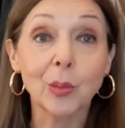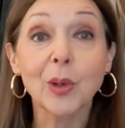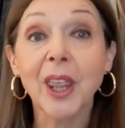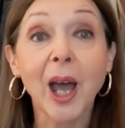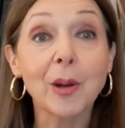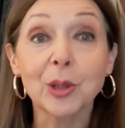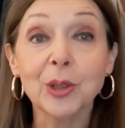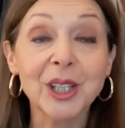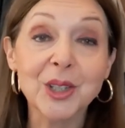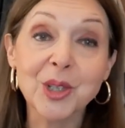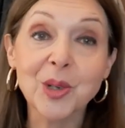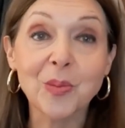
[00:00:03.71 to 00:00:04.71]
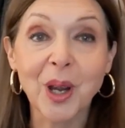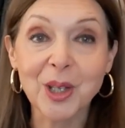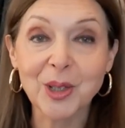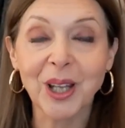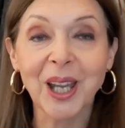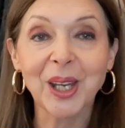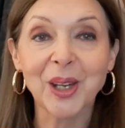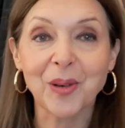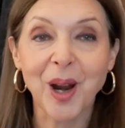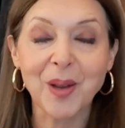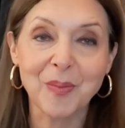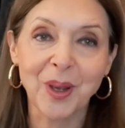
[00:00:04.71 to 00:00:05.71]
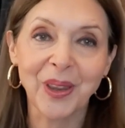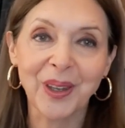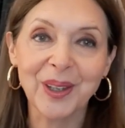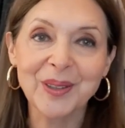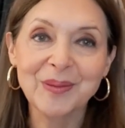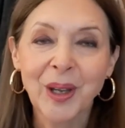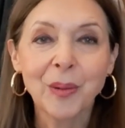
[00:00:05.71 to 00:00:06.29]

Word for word: without looking too much like a grandmother?